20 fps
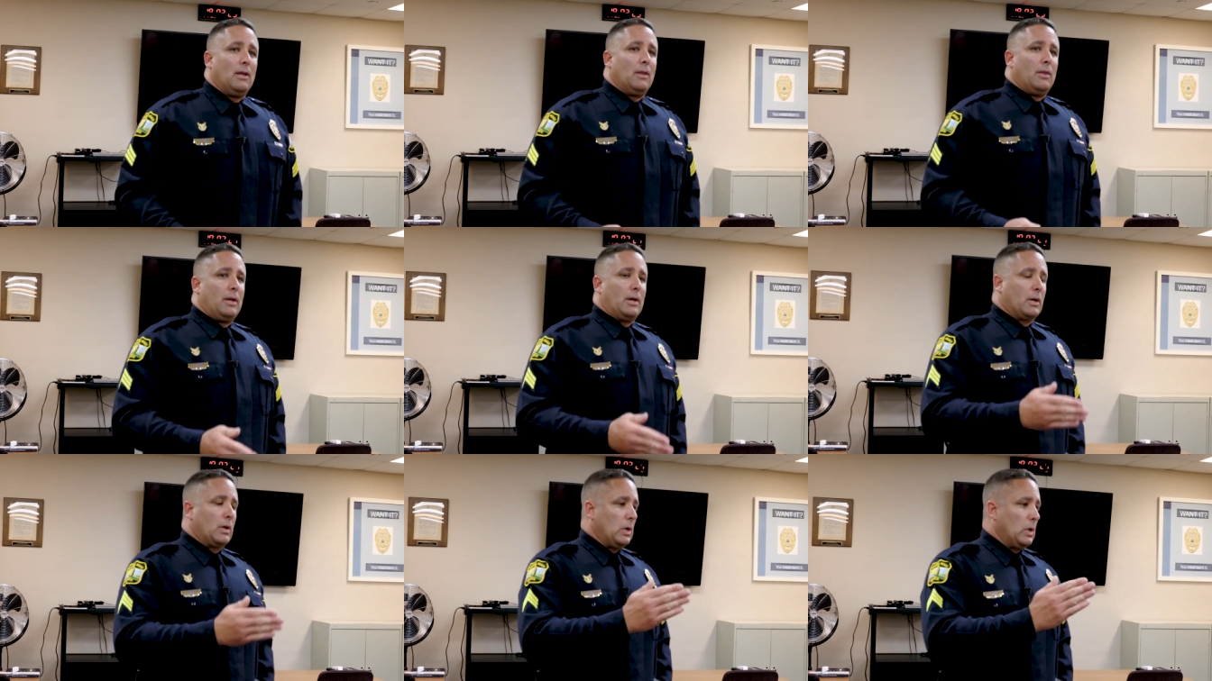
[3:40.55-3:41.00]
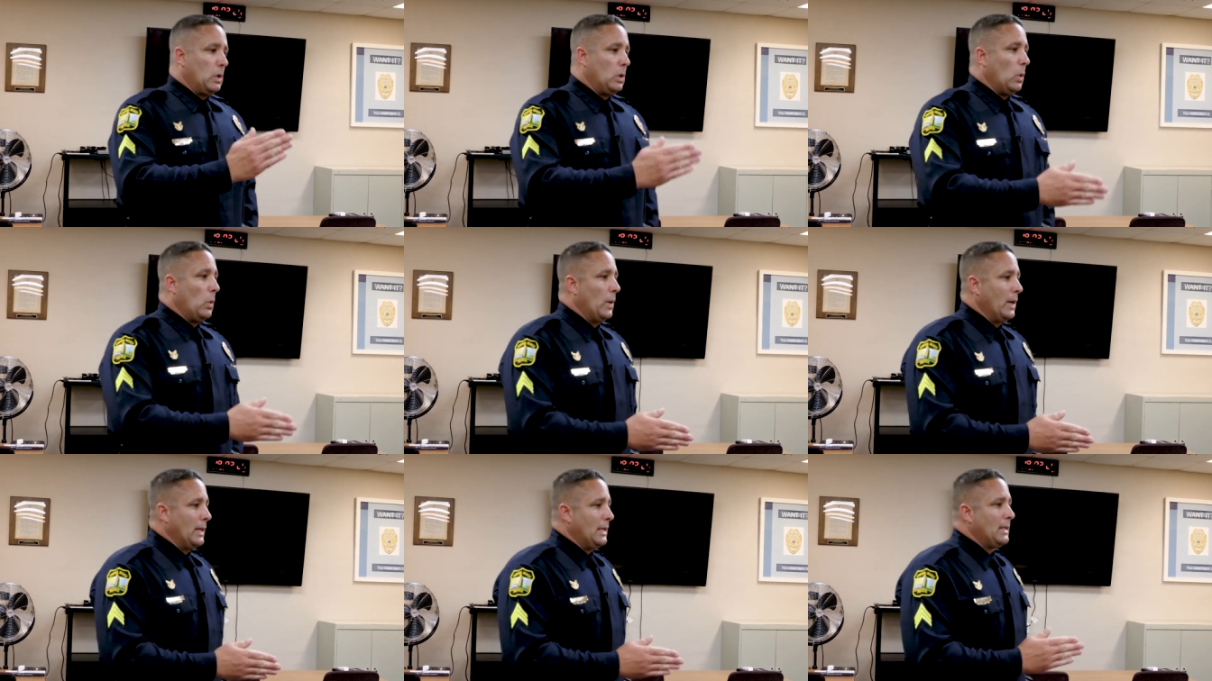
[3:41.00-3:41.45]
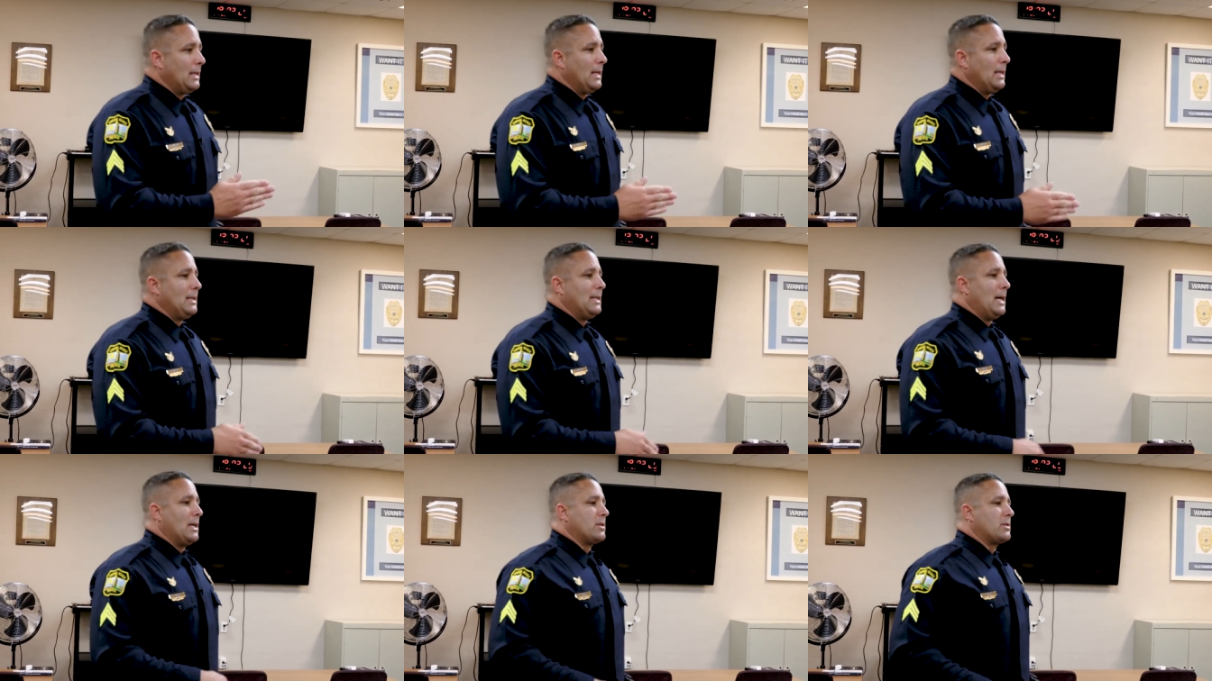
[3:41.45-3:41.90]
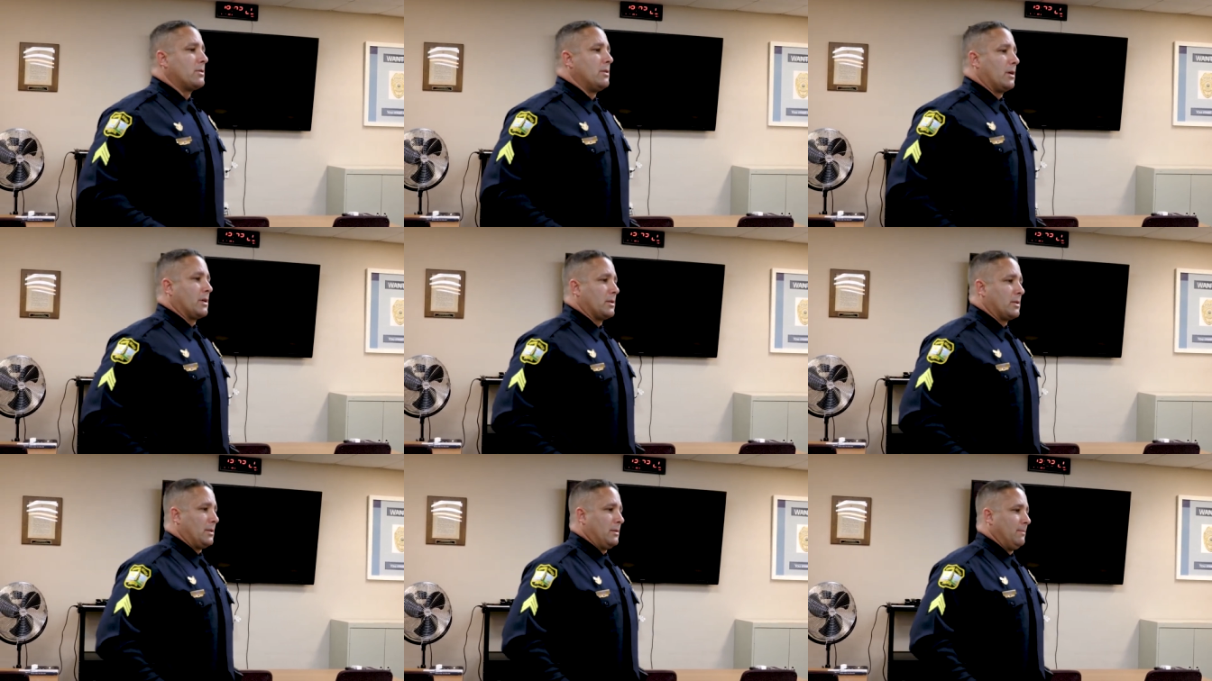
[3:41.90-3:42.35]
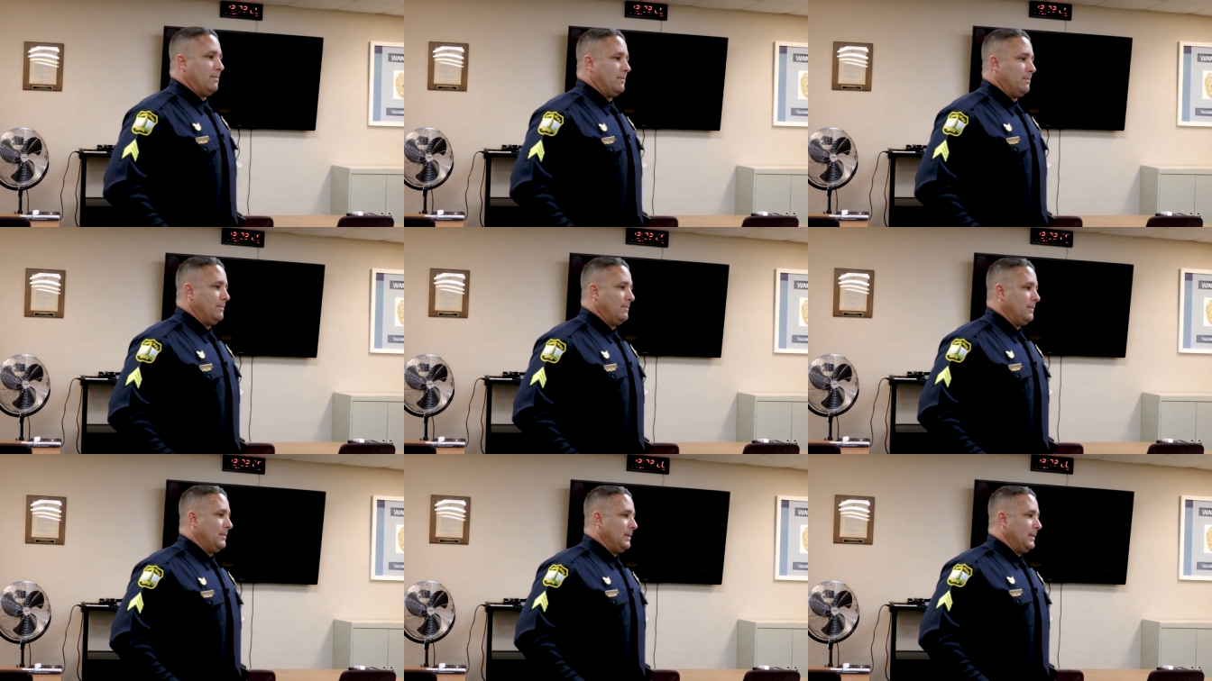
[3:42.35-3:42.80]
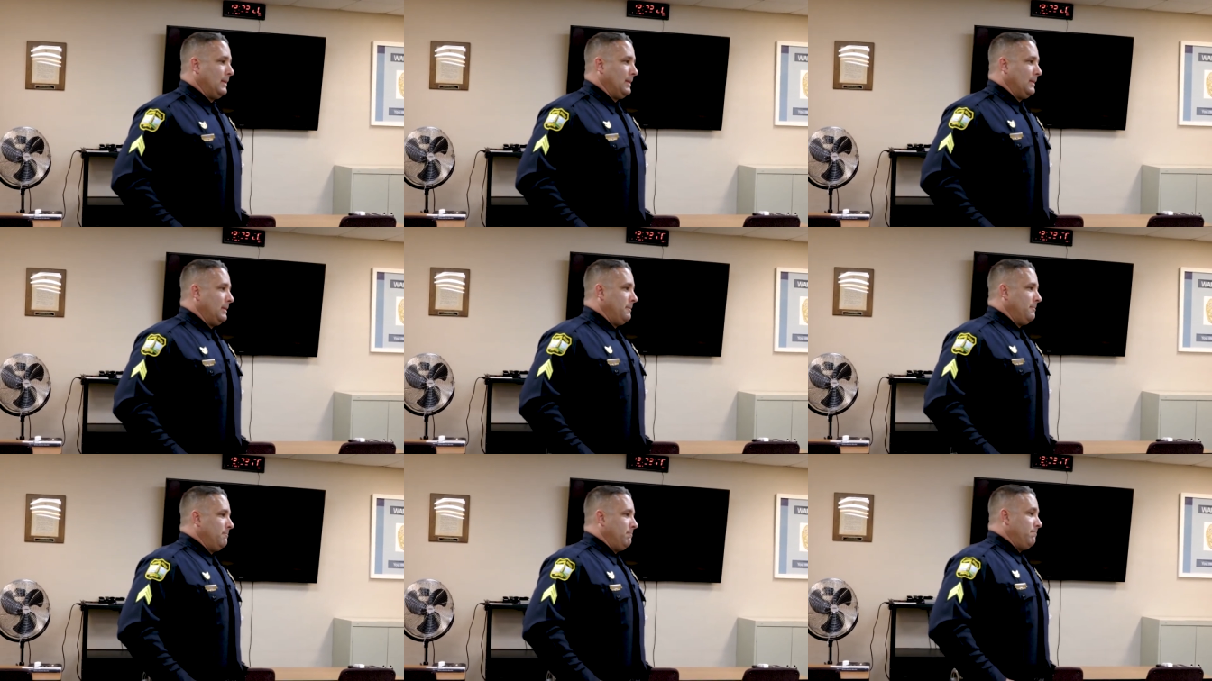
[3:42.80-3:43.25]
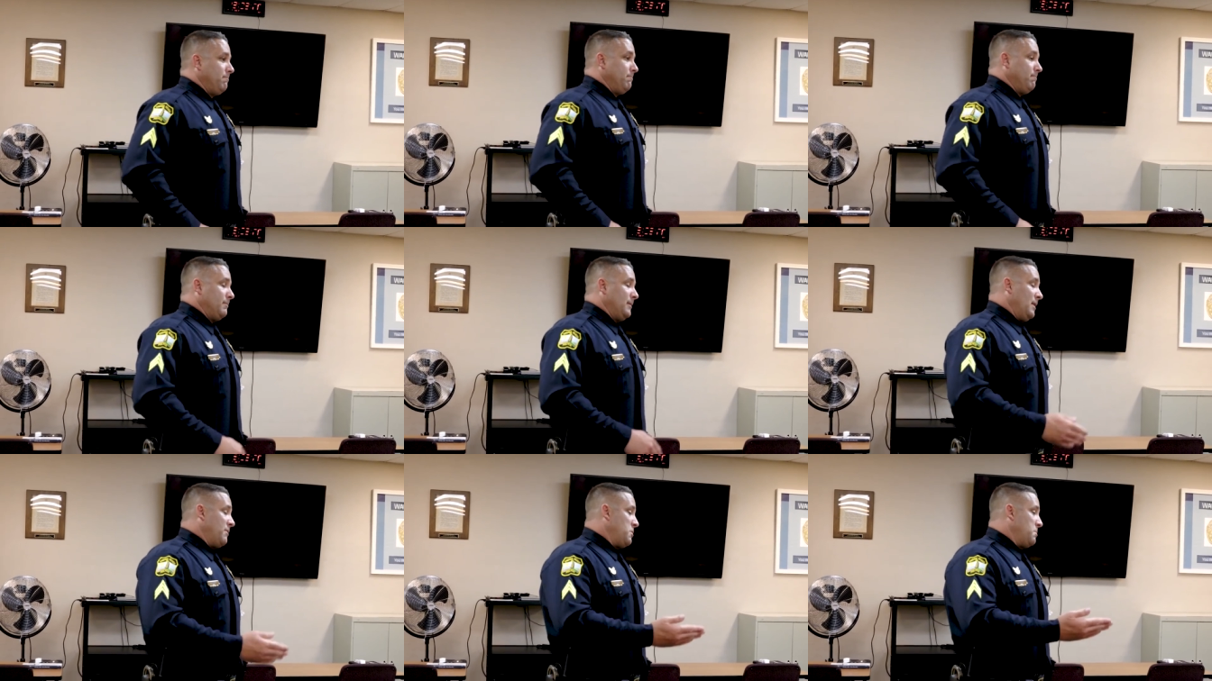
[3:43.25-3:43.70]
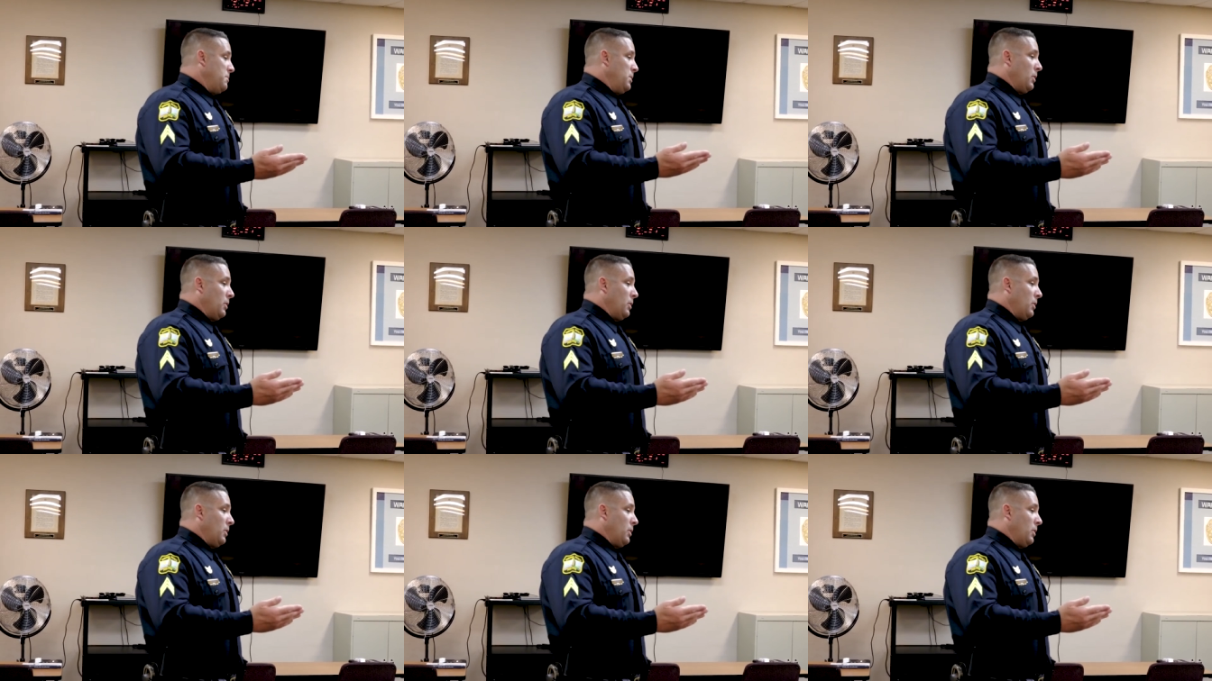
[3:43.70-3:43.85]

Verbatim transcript: they're going to need that structure. If you